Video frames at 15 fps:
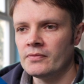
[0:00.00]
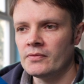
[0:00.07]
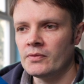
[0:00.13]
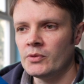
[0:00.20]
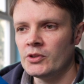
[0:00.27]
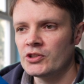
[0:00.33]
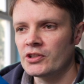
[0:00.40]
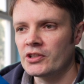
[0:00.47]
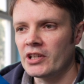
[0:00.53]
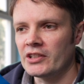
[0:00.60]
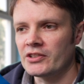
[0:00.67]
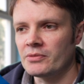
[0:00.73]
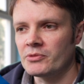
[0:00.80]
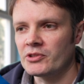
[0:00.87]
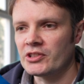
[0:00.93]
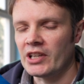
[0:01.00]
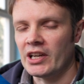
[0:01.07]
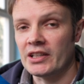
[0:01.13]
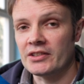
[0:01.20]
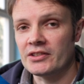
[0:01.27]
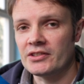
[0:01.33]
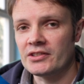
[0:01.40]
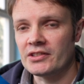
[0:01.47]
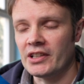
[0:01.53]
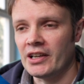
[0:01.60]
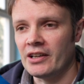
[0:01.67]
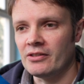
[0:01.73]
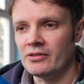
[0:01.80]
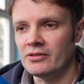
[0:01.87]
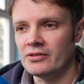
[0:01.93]
We should get some stats
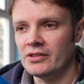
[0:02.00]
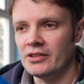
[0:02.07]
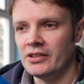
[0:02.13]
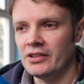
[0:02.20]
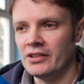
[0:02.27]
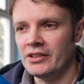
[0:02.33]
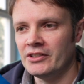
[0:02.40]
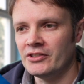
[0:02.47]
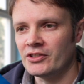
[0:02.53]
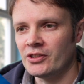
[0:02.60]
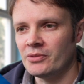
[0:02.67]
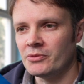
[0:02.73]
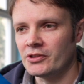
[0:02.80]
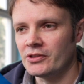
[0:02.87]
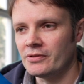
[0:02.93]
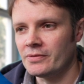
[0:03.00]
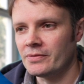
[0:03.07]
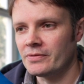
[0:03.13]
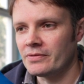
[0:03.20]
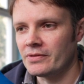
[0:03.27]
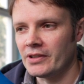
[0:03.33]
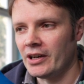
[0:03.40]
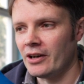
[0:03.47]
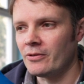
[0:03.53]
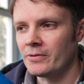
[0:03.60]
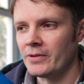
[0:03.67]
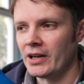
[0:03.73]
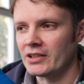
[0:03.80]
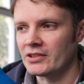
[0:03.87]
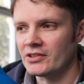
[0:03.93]
out in terms of how
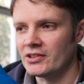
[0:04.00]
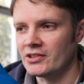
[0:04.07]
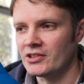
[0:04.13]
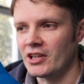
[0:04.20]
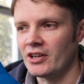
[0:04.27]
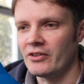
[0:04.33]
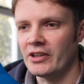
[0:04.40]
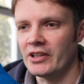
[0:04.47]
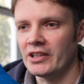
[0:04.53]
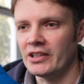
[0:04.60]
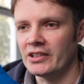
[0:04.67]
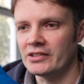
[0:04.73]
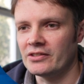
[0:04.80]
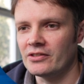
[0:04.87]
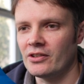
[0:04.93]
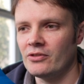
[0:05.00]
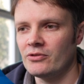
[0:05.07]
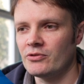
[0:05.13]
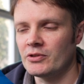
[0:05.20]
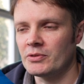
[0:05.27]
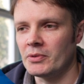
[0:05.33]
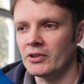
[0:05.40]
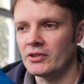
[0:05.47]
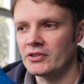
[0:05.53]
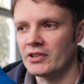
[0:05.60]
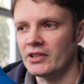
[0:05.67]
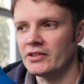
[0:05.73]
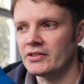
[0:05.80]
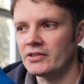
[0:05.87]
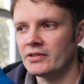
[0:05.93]
fast it's generating those
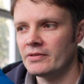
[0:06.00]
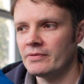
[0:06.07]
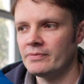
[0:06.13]
responses.